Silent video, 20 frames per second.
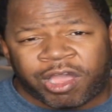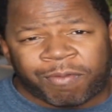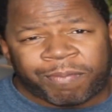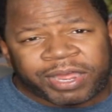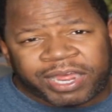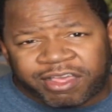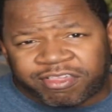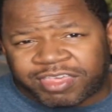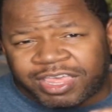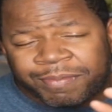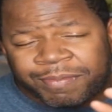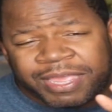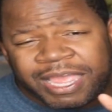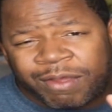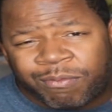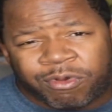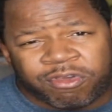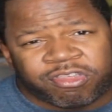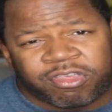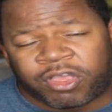because M K
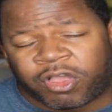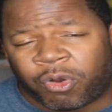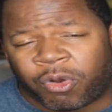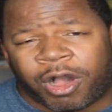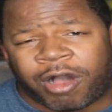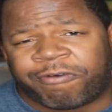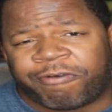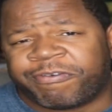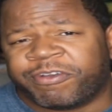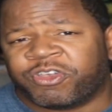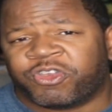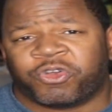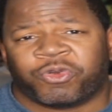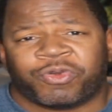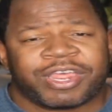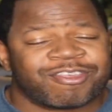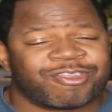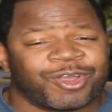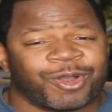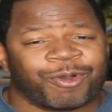wants to go off and do
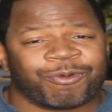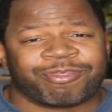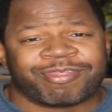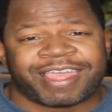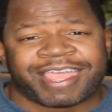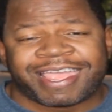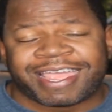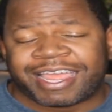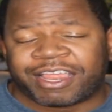his own thing,